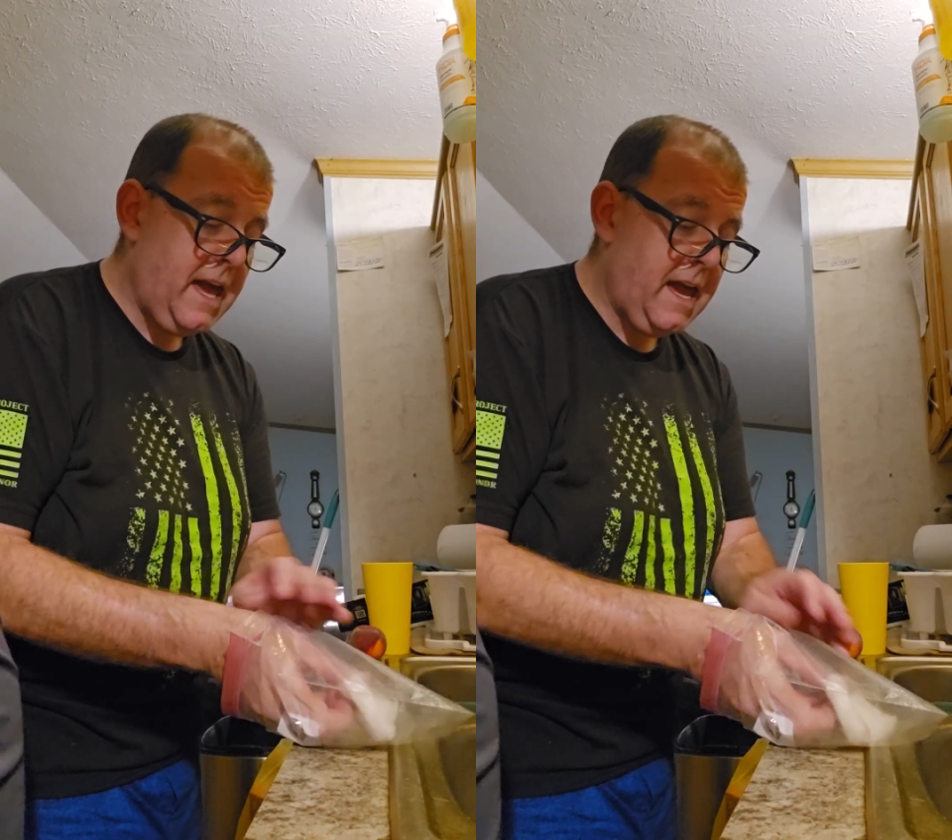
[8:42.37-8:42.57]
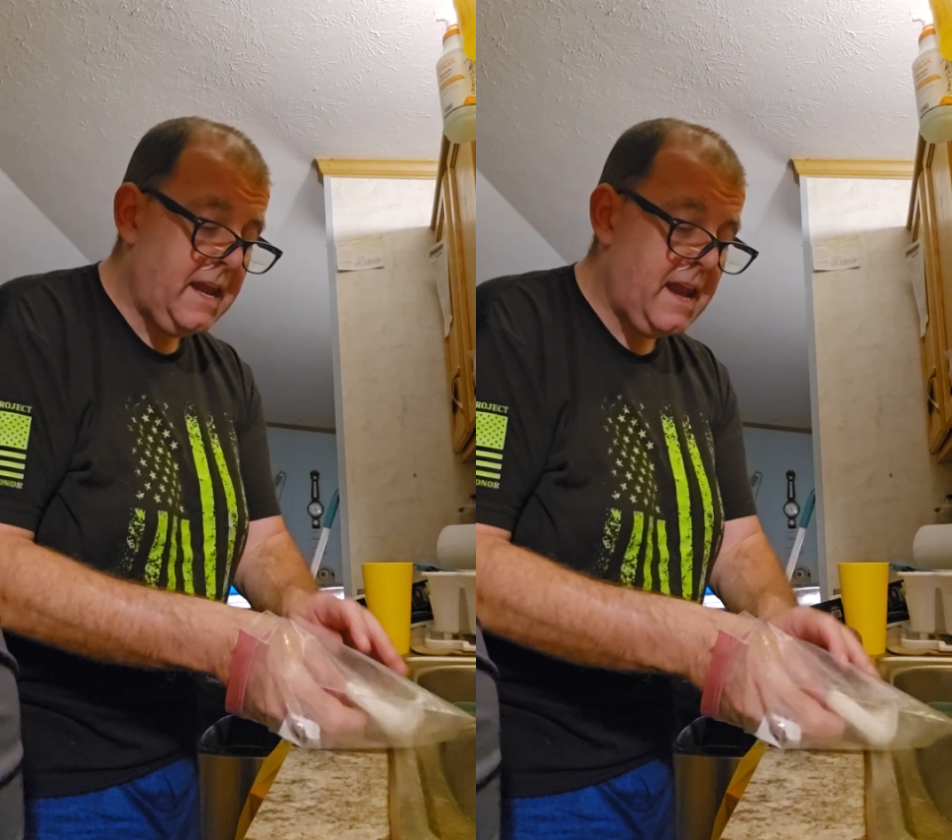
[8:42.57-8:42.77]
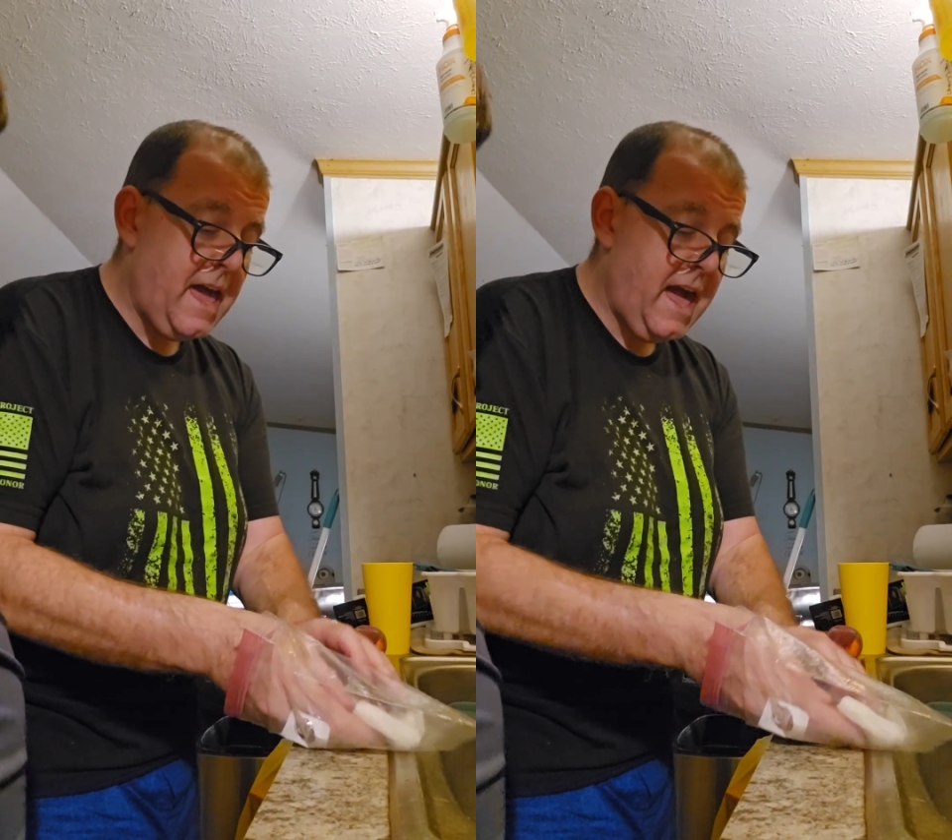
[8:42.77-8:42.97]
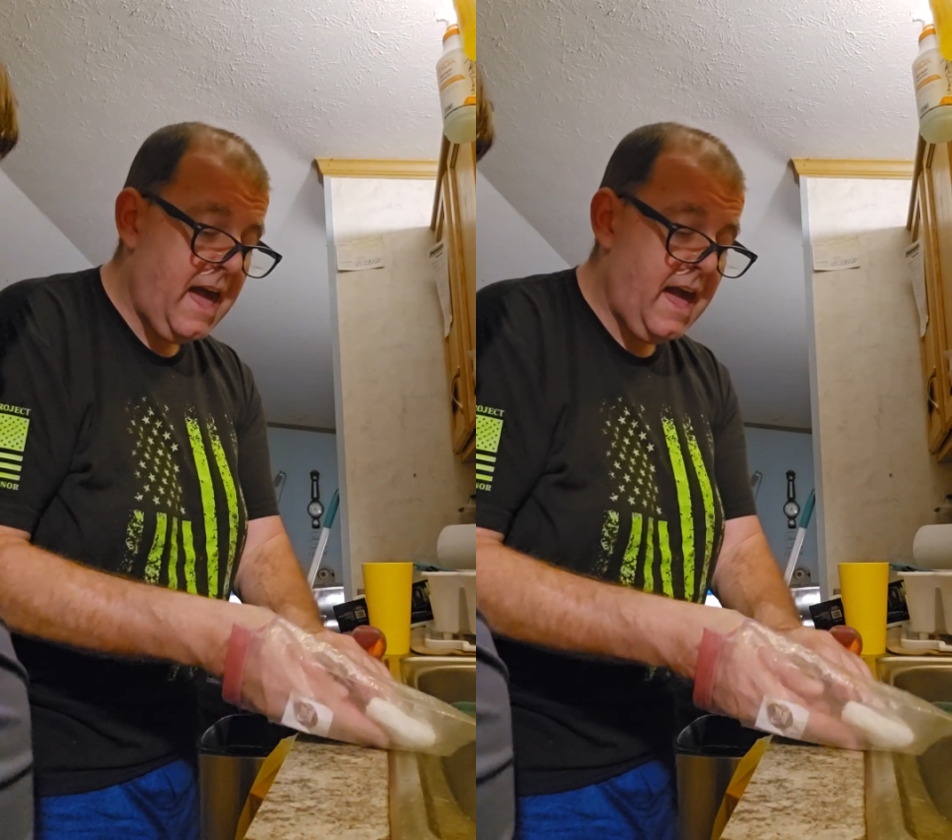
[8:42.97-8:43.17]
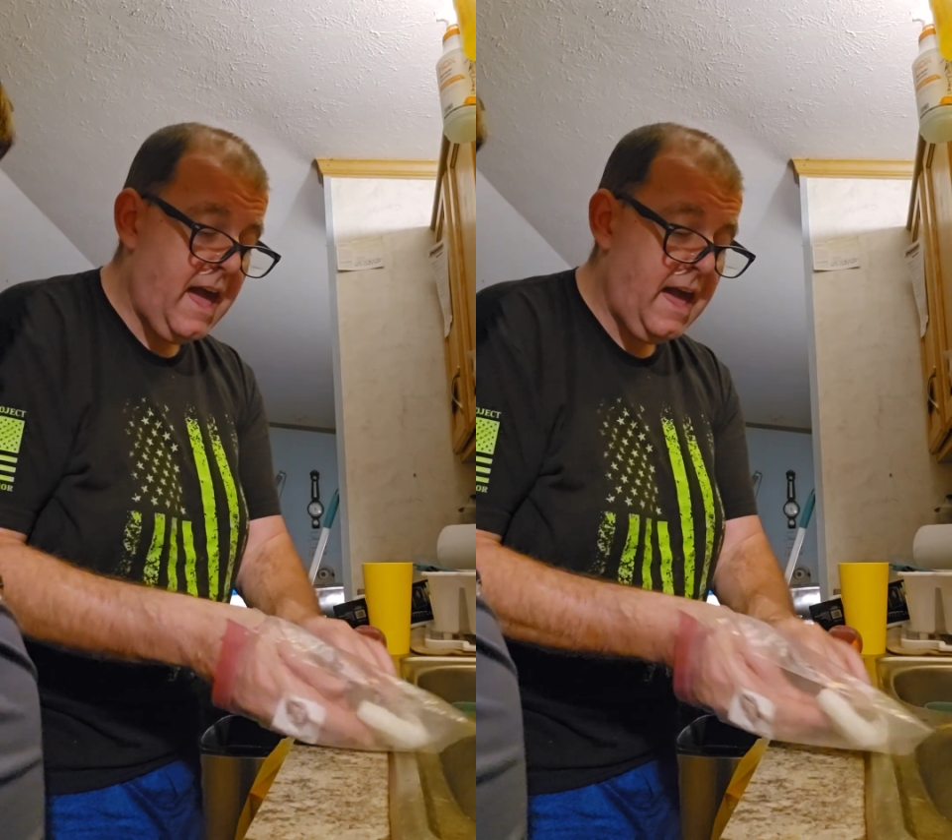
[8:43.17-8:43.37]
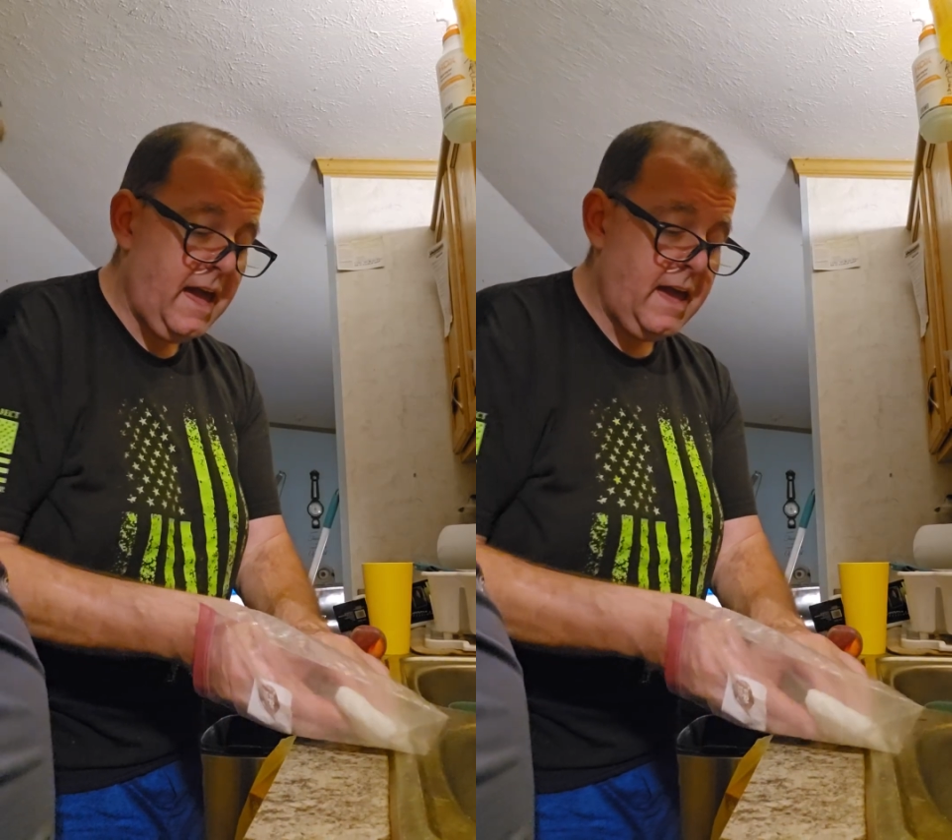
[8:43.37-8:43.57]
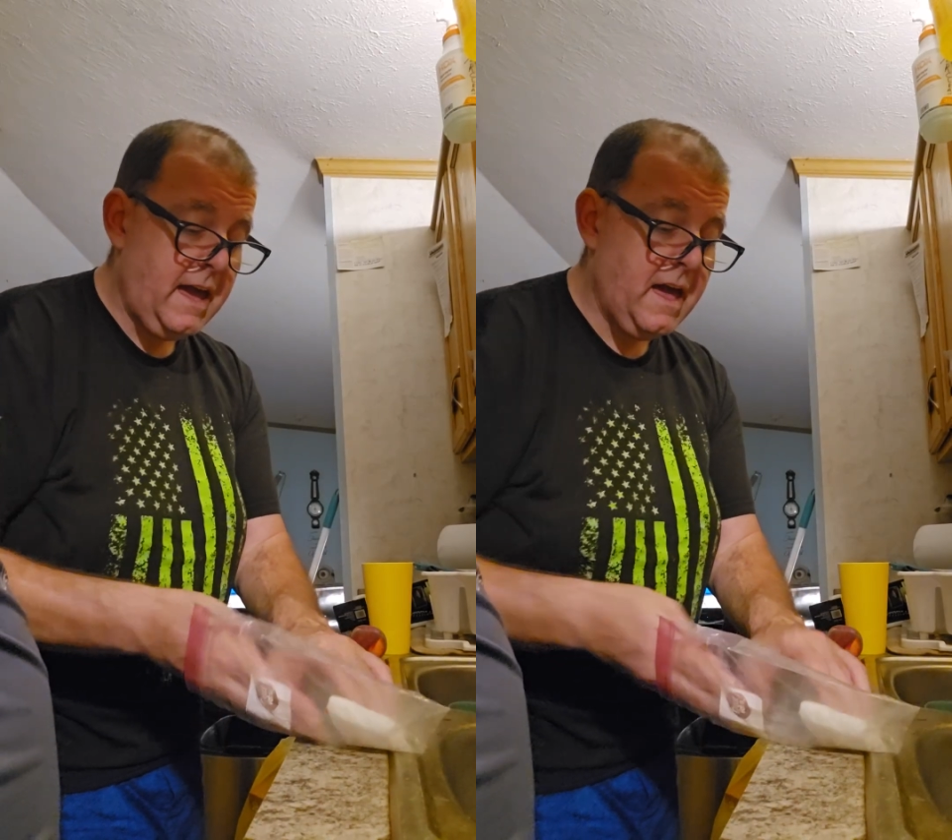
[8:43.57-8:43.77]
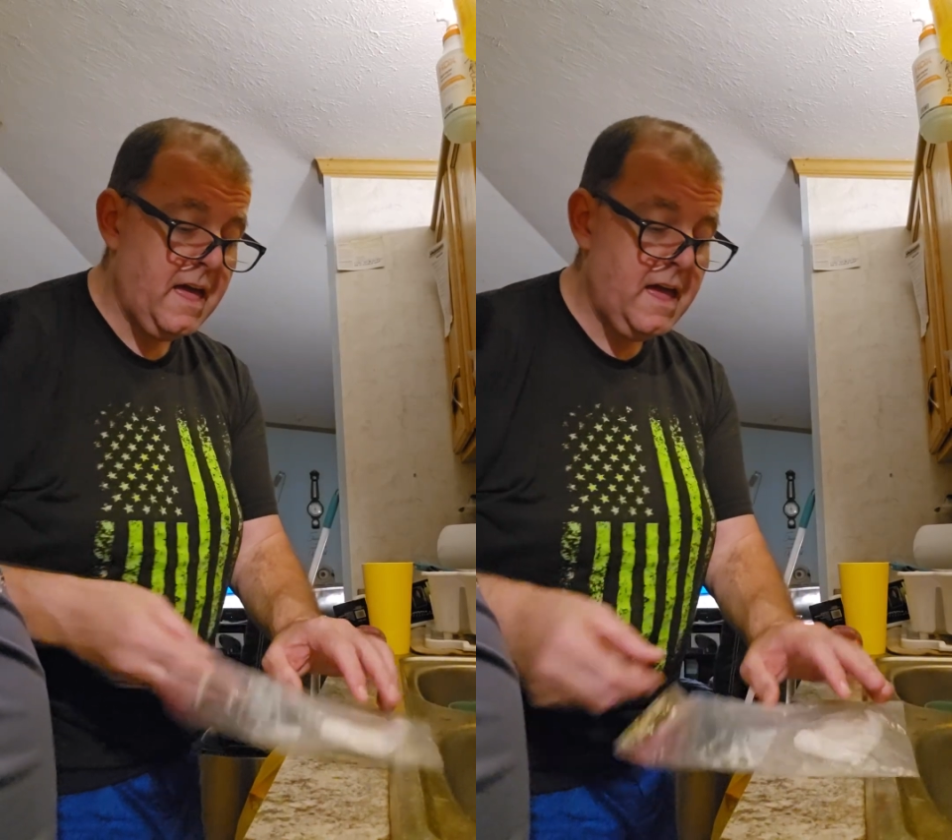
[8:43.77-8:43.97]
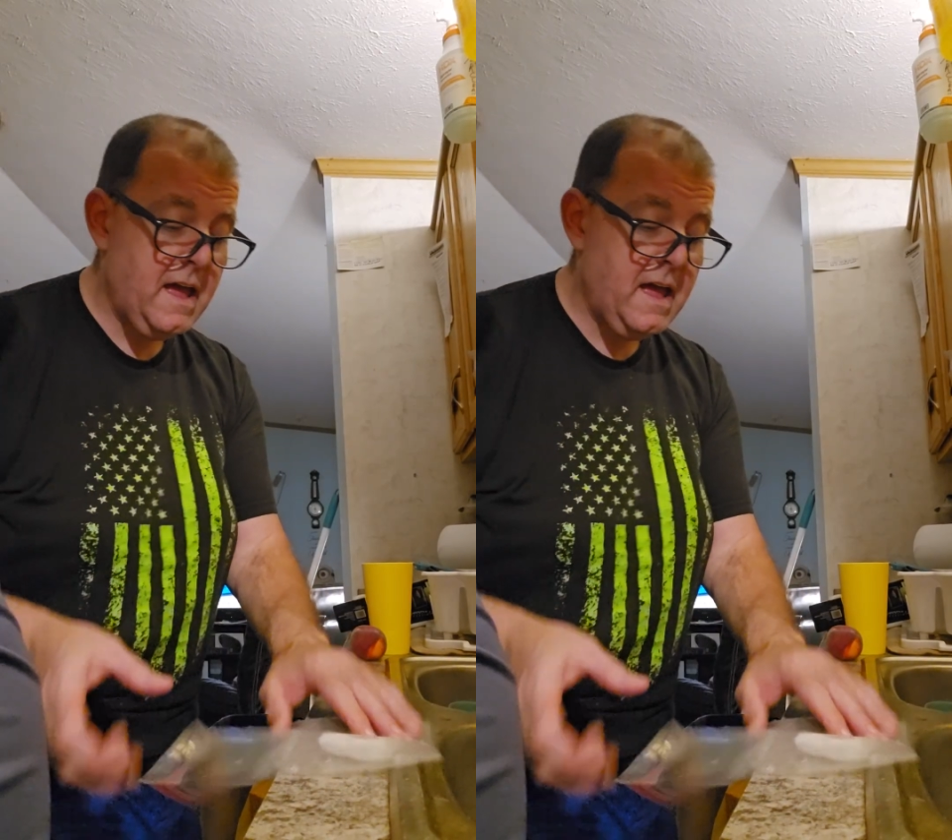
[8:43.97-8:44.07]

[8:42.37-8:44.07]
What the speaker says: in a